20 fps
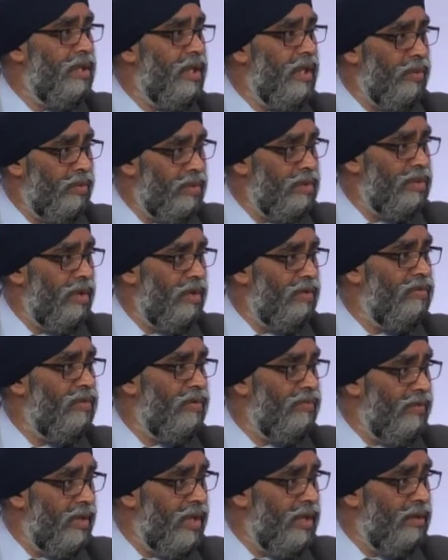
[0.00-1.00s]
and resolve
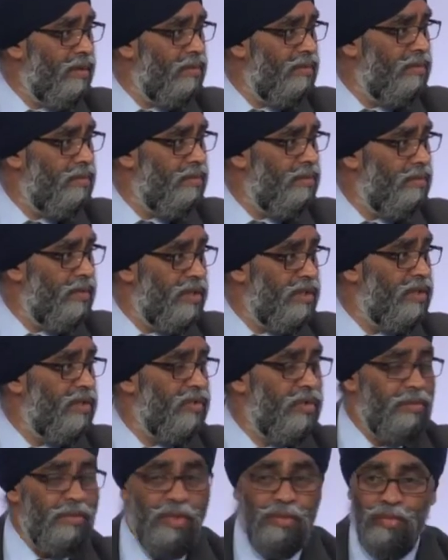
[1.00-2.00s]
of NATO is
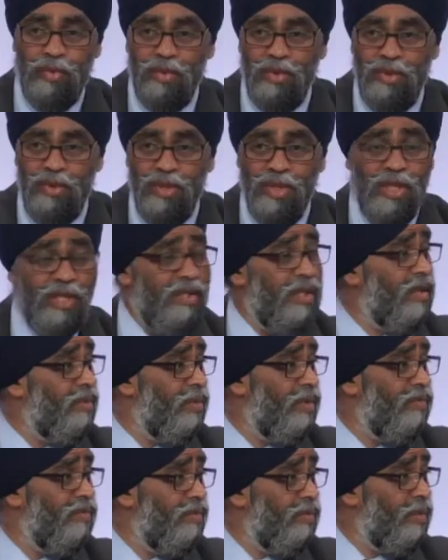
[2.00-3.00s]
extremely important, and I think
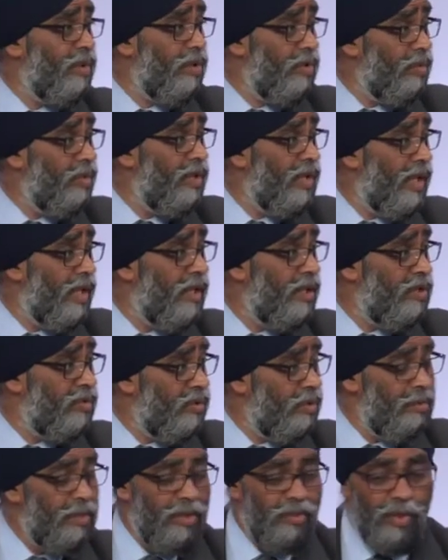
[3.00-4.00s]
we're doing that
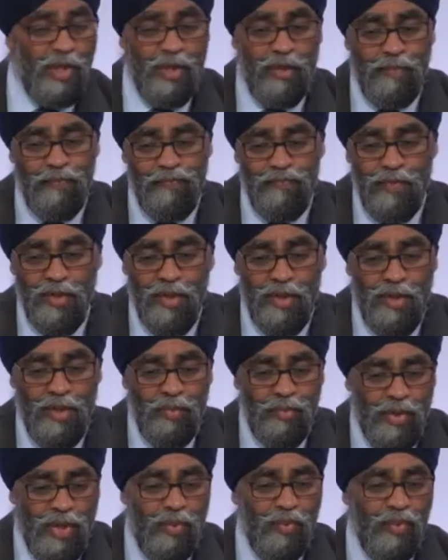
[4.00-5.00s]
extremely well.
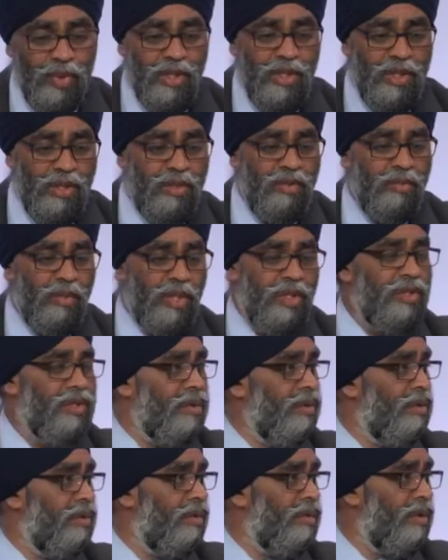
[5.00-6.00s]
But we need to make
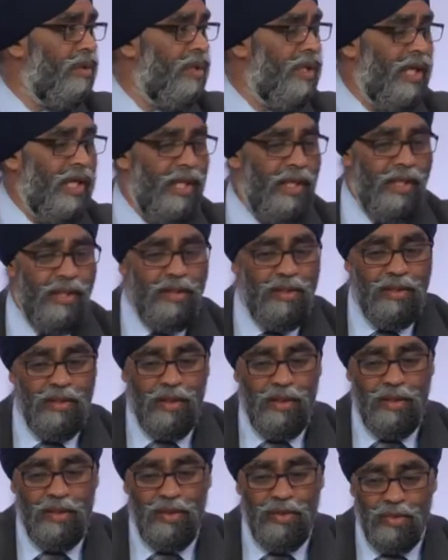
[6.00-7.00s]
sure that
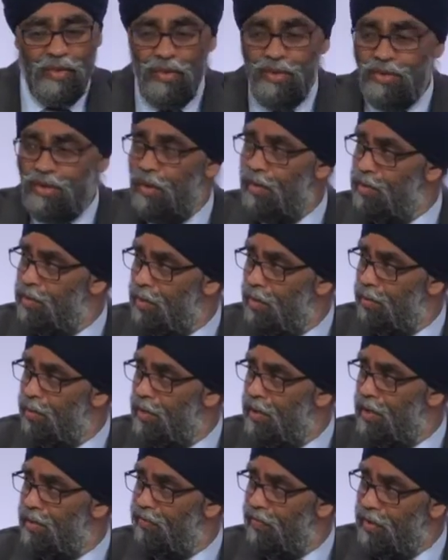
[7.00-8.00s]
the door is always
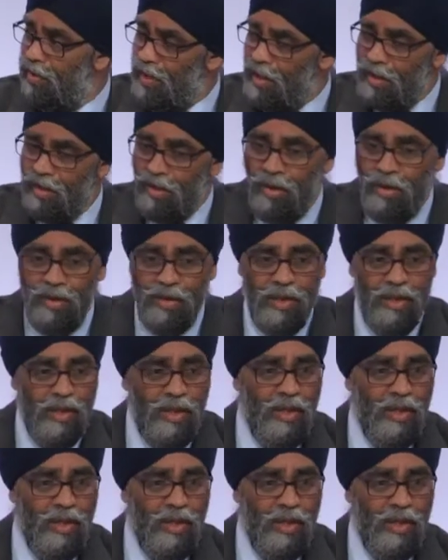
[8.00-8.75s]
open for dialogue,